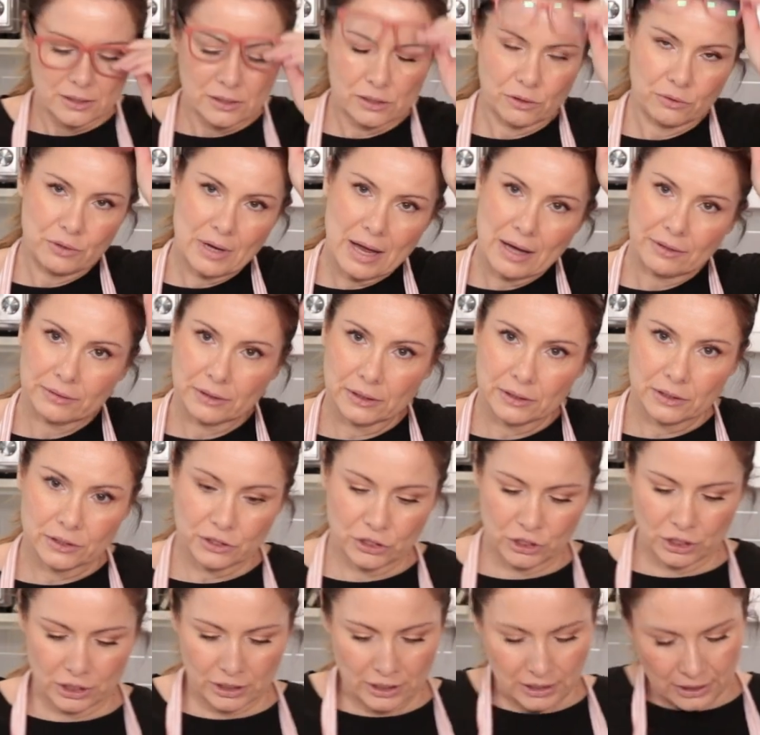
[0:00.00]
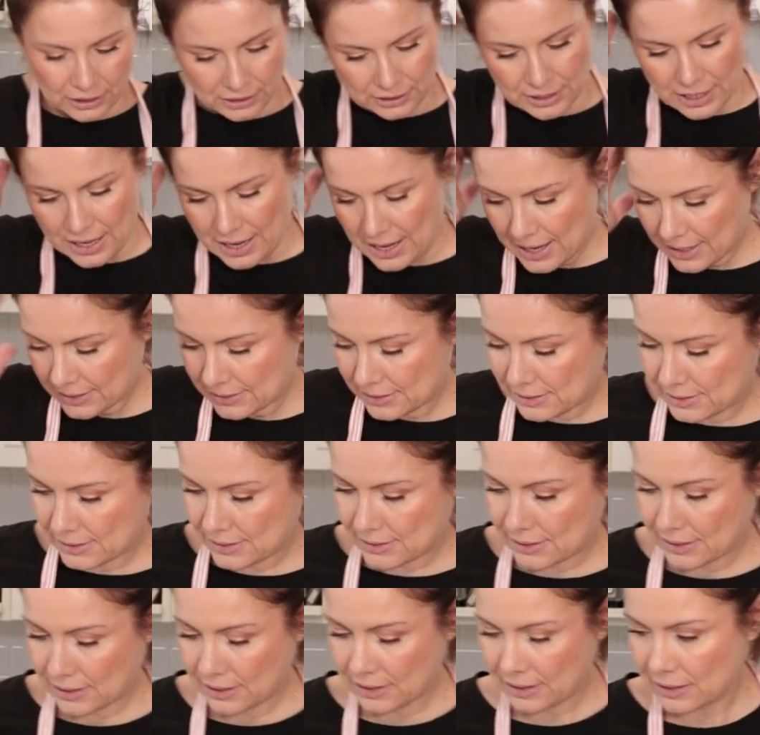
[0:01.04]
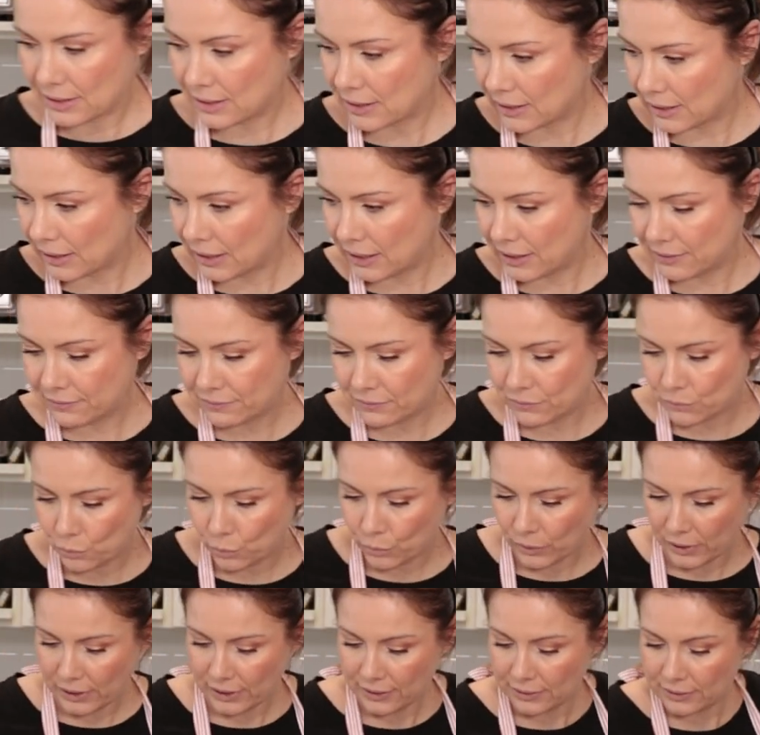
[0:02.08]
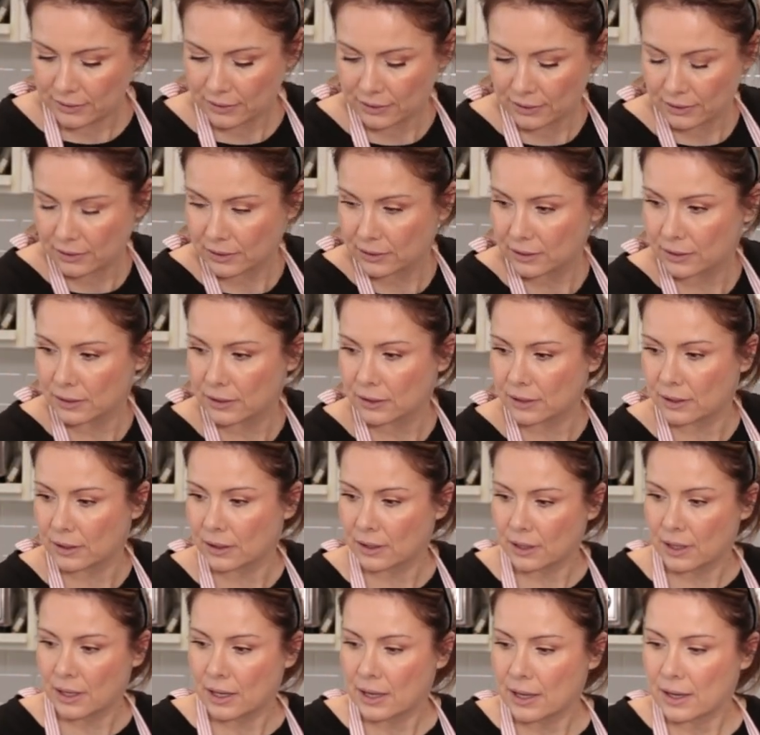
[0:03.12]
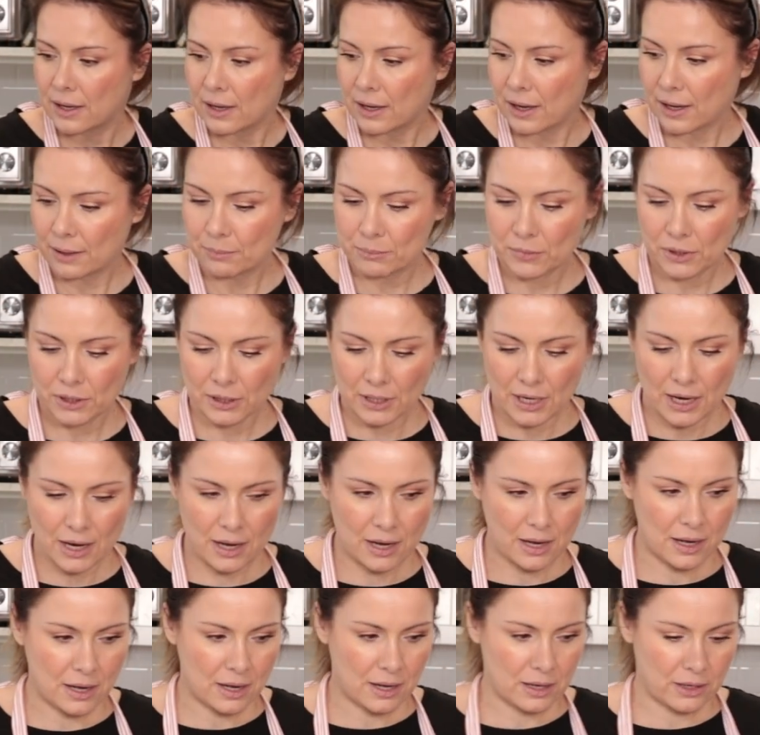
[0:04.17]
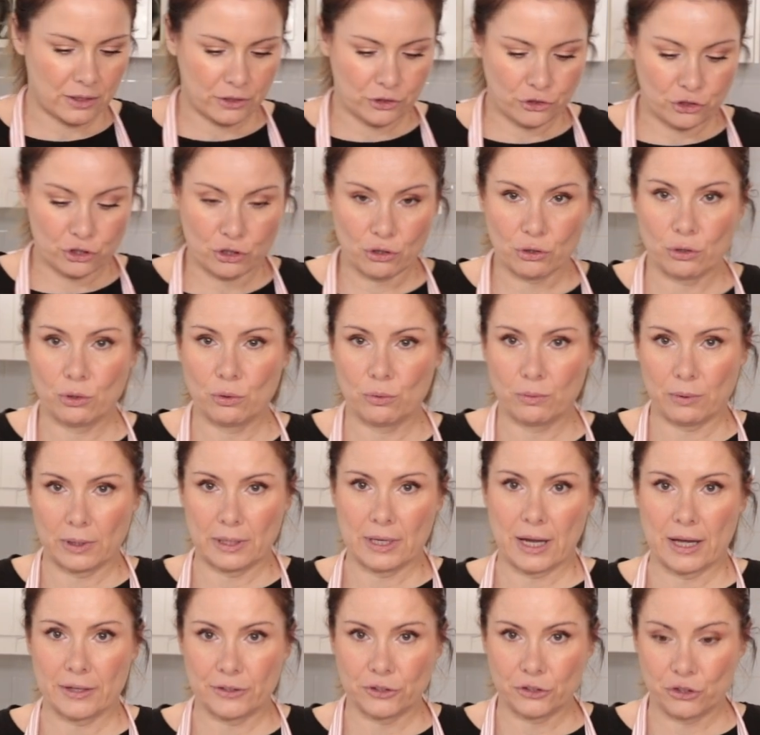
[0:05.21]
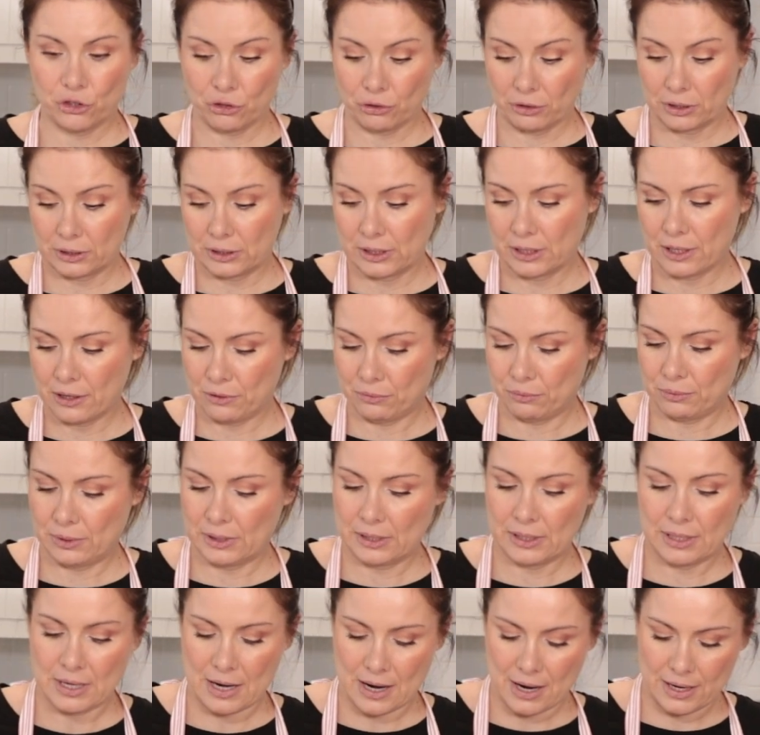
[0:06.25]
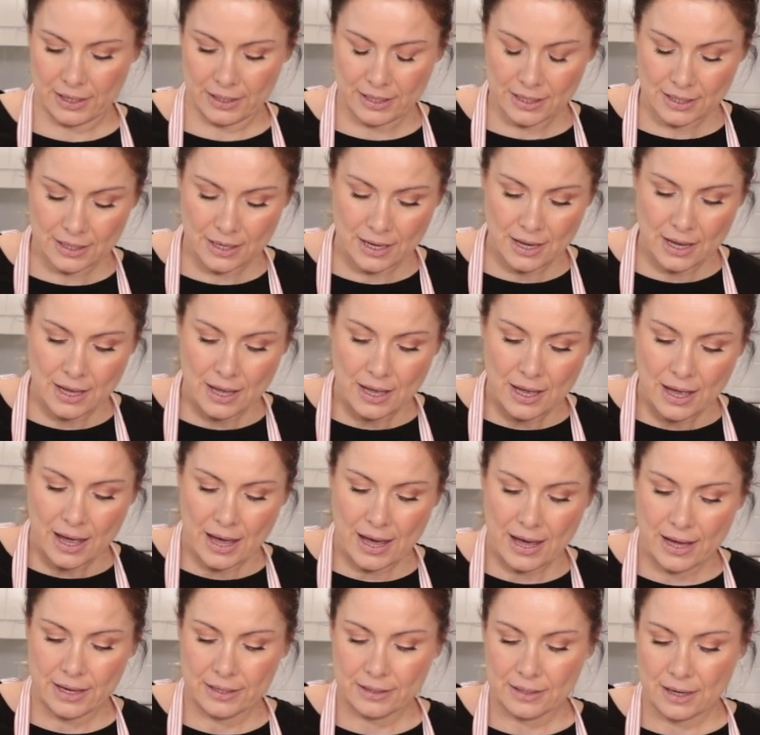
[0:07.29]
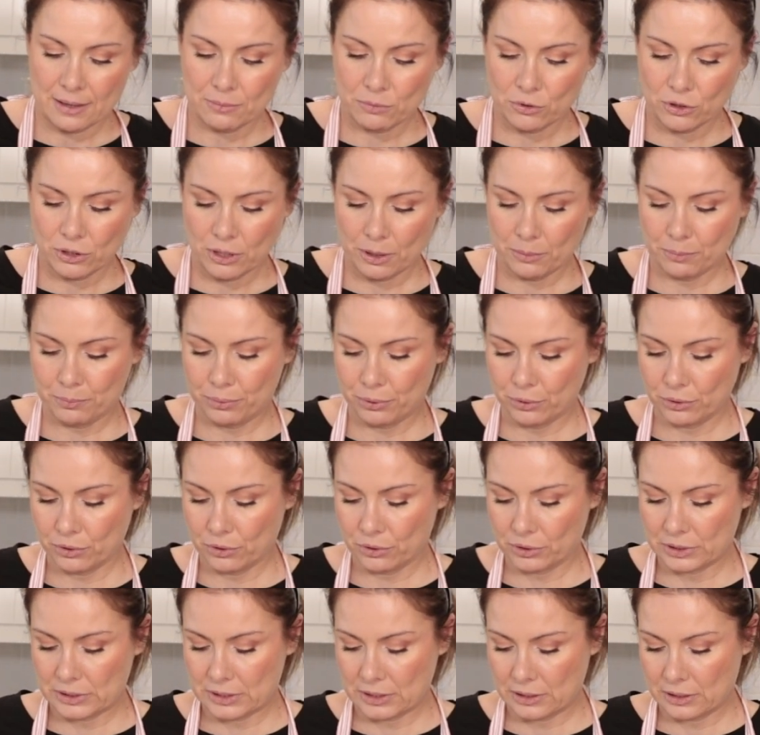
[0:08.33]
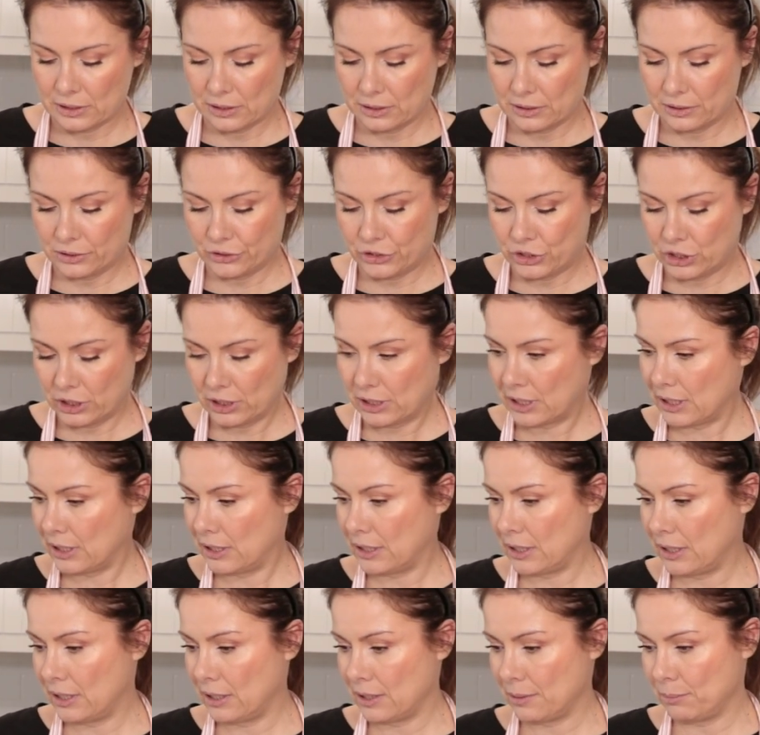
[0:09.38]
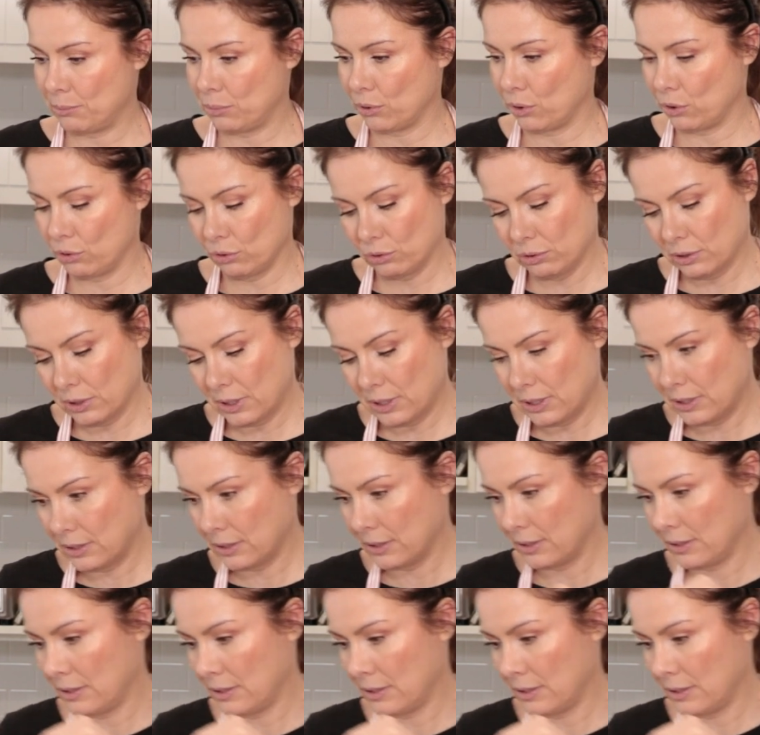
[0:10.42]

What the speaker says: So now that the chicken has even width, I'm gonna show you one other trick that I really like. And I'm gonna put the chicken in a bowl.